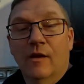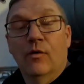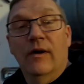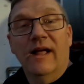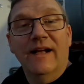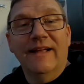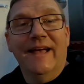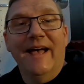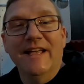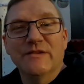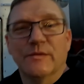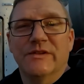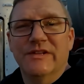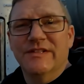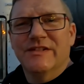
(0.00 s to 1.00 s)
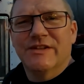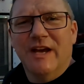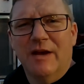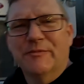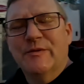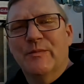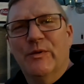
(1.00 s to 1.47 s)
Well, guys, we just
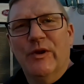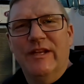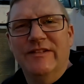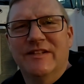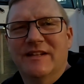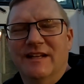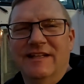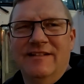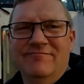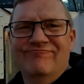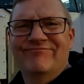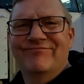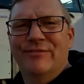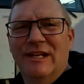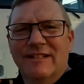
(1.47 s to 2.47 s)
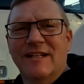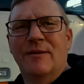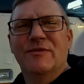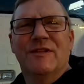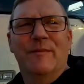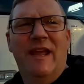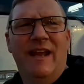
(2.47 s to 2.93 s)
stopped in Princeton, picked
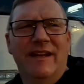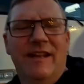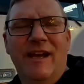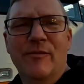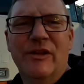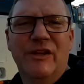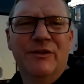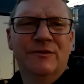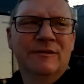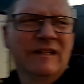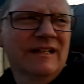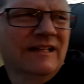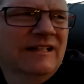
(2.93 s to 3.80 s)
up some A&W.